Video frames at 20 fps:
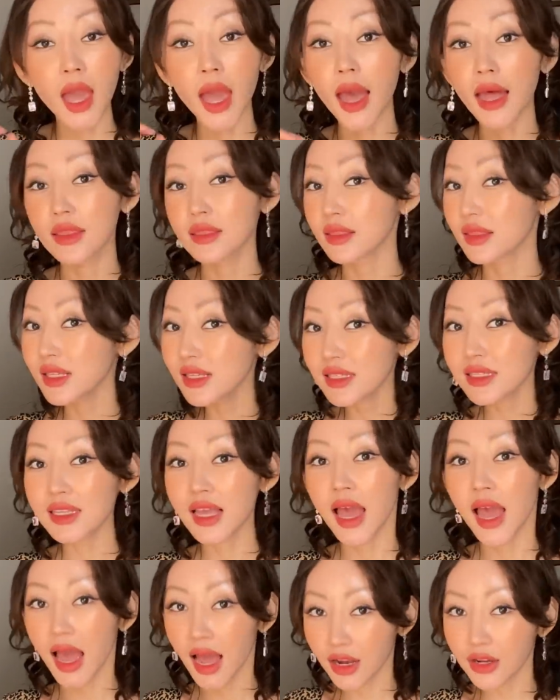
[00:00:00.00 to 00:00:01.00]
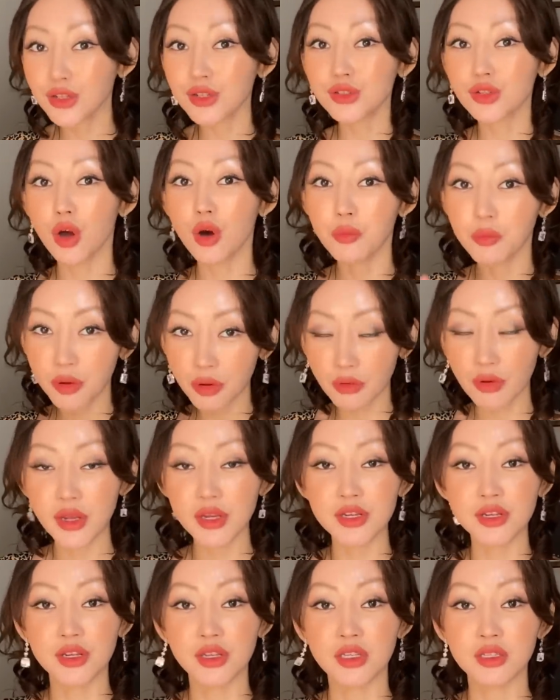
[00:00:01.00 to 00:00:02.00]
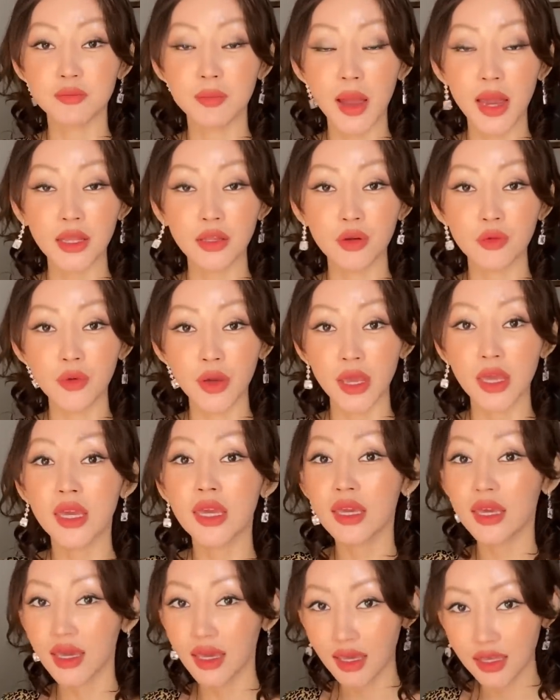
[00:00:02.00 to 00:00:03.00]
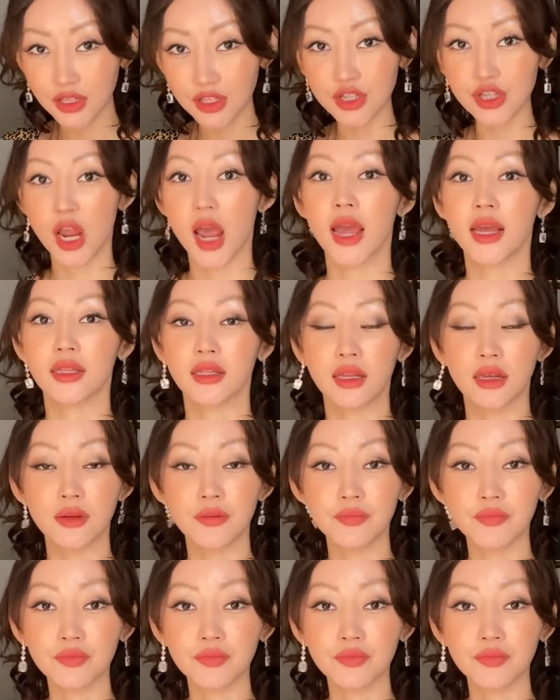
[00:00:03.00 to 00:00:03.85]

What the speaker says: And these hackers' operations, by the way, in China.